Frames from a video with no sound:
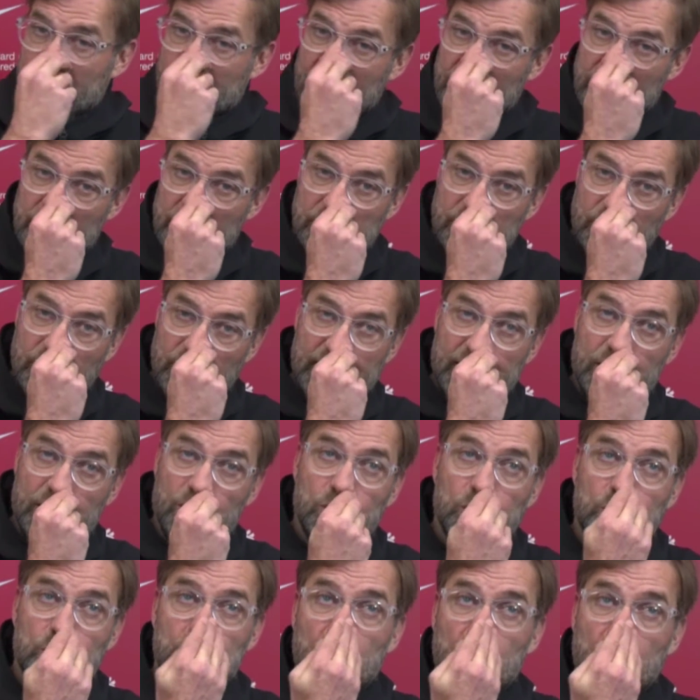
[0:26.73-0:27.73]
fully.
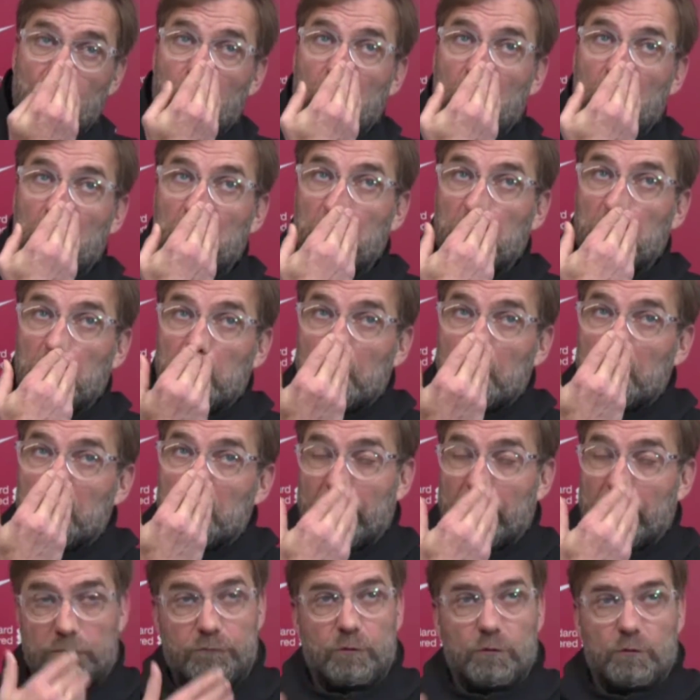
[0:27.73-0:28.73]
So we
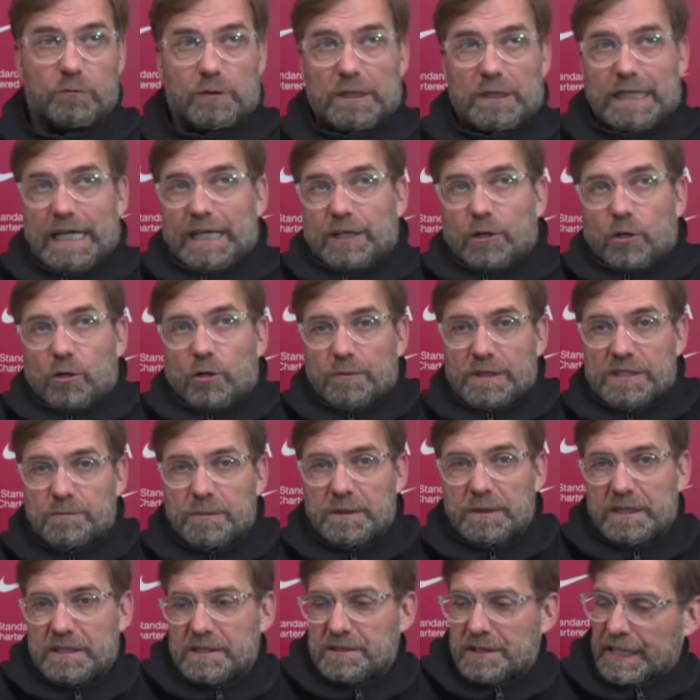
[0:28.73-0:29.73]
have, like always with
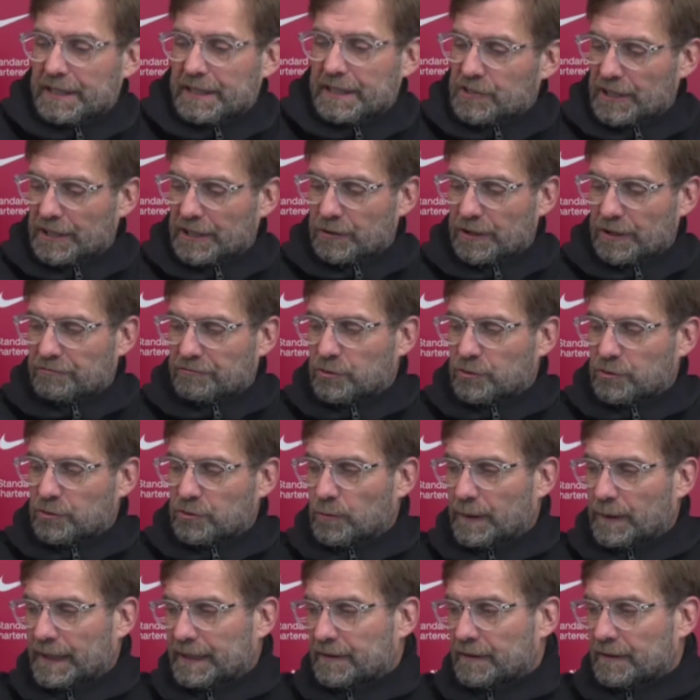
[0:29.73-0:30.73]
these things, and you have to
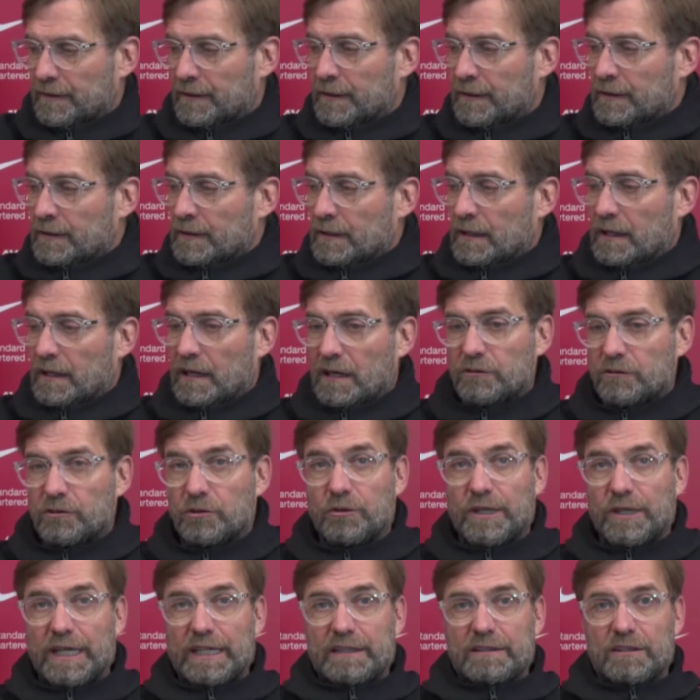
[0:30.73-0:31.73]
wait how
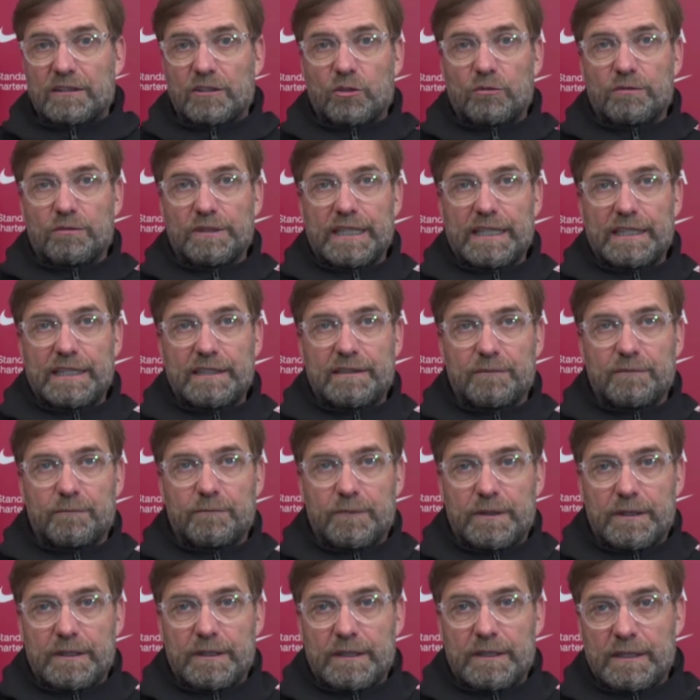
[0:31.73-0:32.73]
they reacted overnight
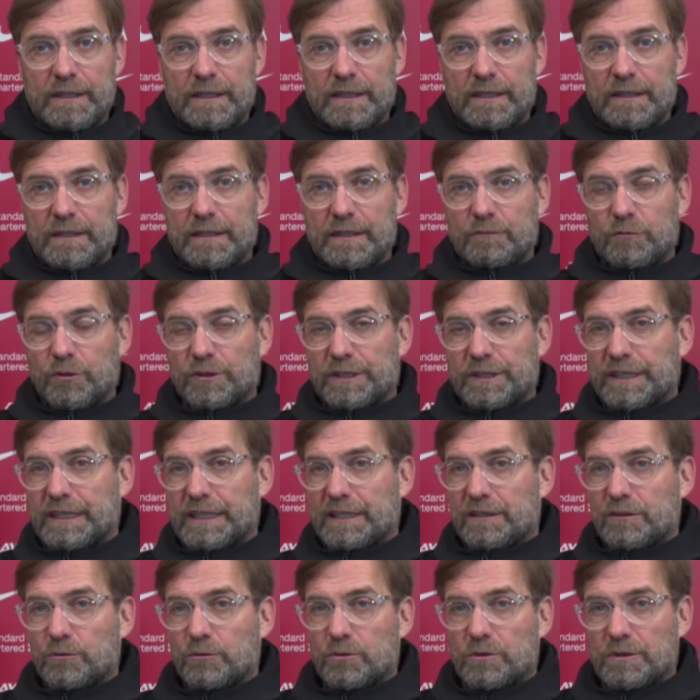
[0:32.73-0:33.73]
and what they
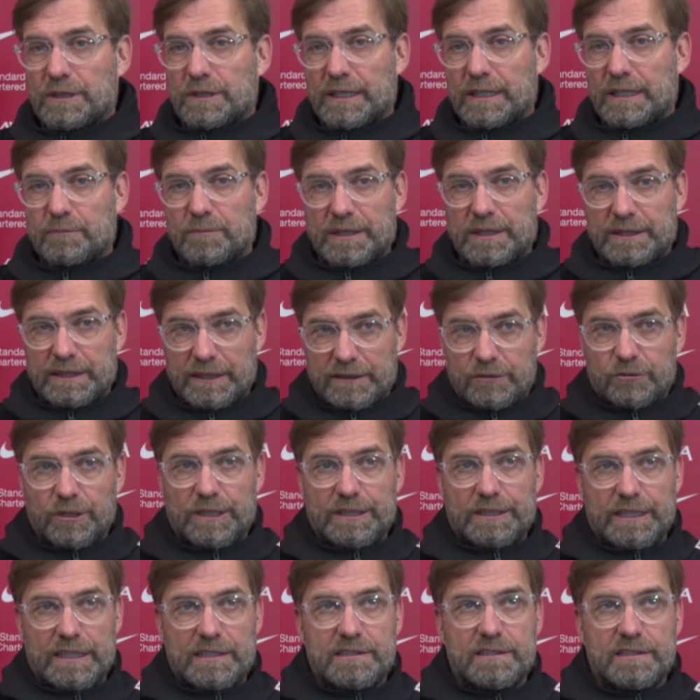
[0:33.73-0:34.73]
can do today, but they
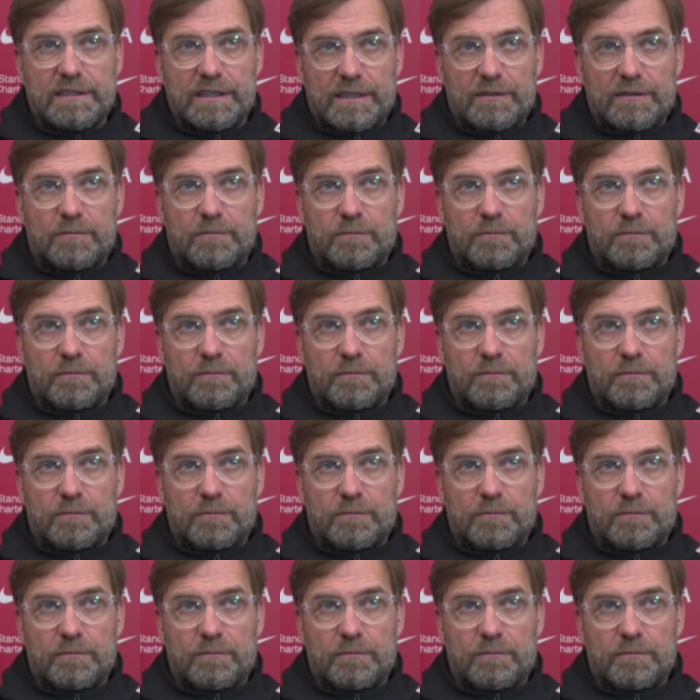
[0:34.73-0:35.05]
trained yesterday.